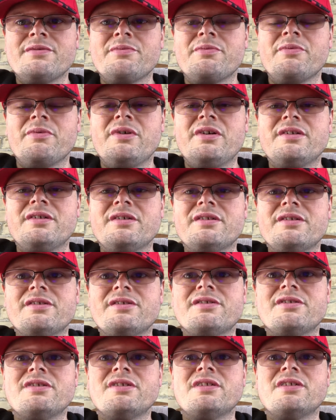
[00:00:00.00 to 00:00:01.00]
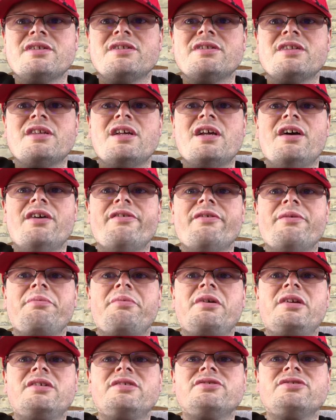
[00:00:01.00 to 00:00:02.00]
wanted to see how
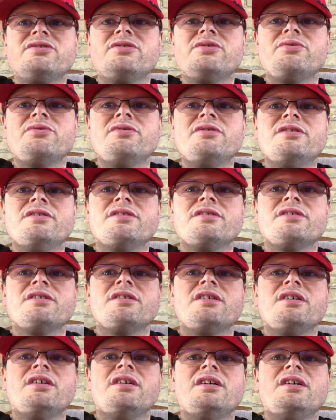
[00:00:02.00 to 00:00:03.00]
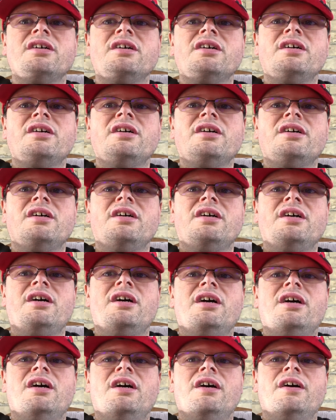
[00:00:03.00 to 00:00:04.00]
everybody's doing.
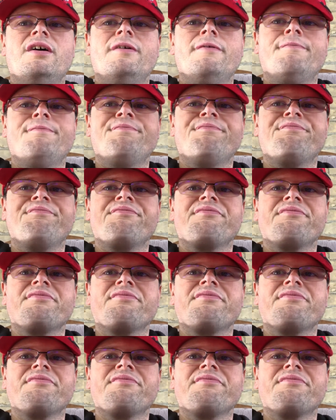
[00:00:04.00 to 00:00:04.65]
Haven't